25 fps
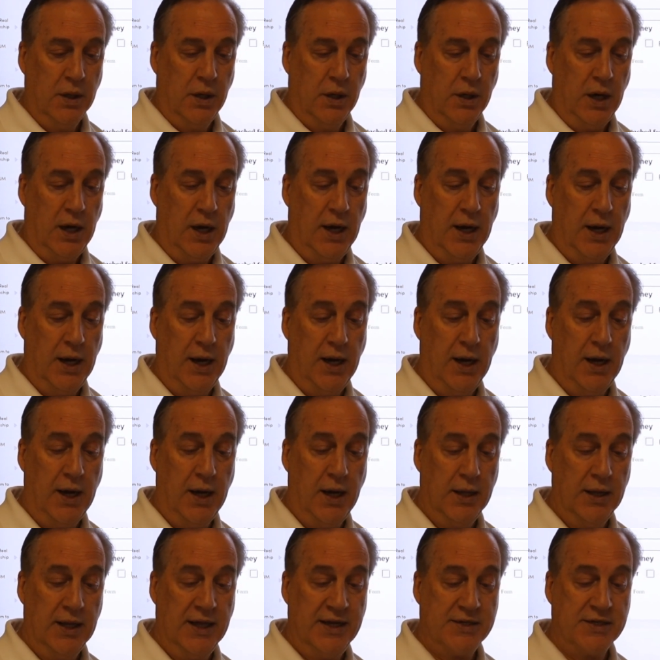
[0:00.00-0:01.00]

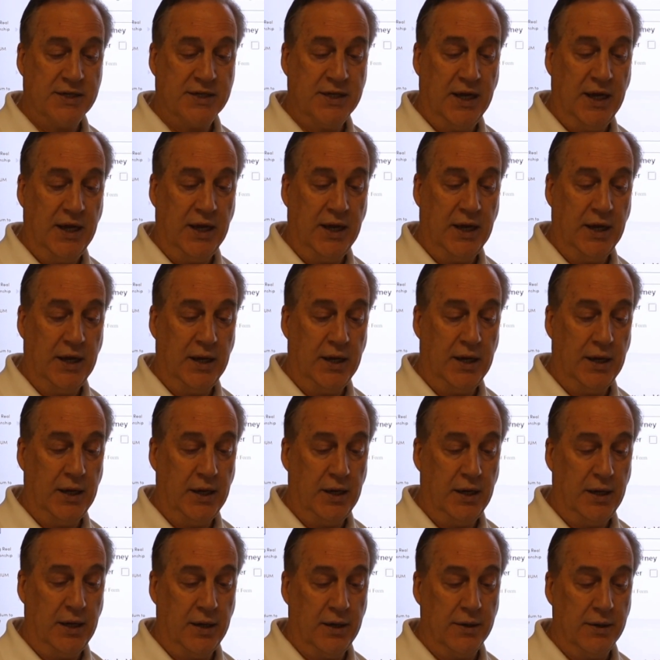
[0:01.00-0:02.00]
Let's
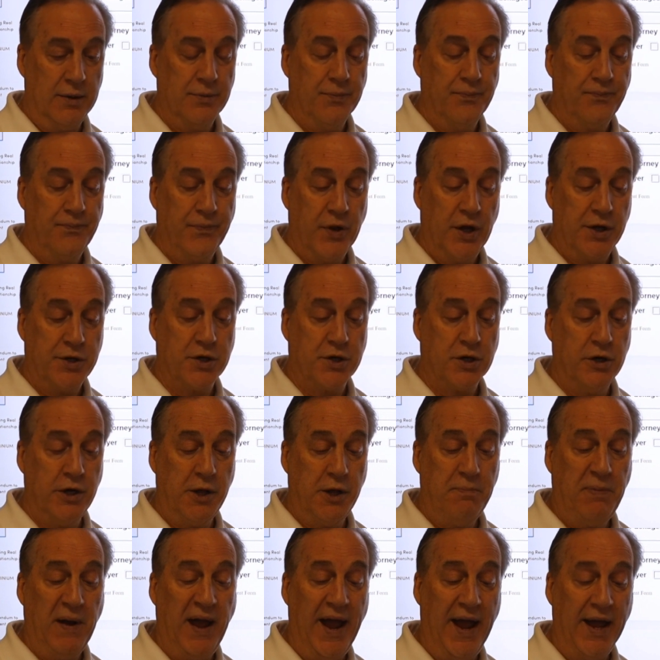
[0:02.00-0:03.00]
see. Attorney
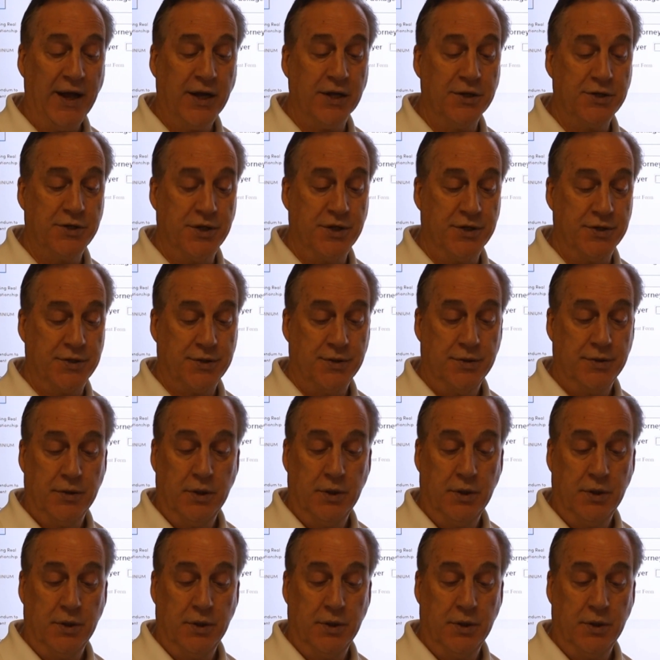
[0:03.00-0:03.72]
packages.